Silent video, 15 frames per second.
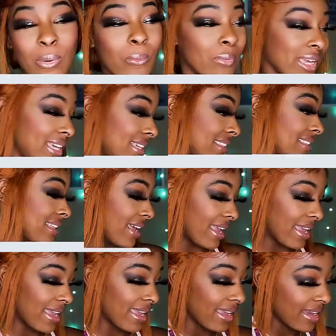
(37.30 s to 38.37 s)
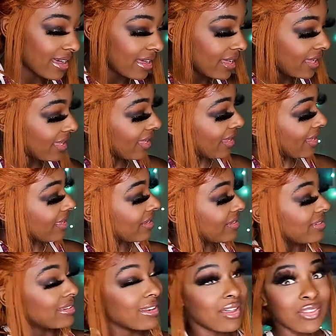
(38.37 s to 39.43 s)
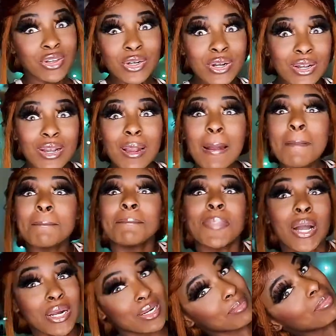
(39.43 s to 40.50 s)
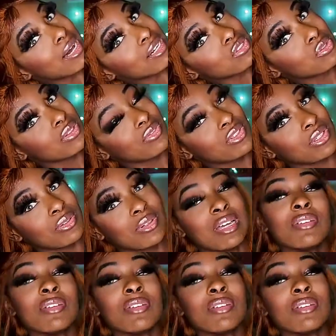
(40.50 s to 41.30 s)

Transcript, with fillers: with a another BarkBox review.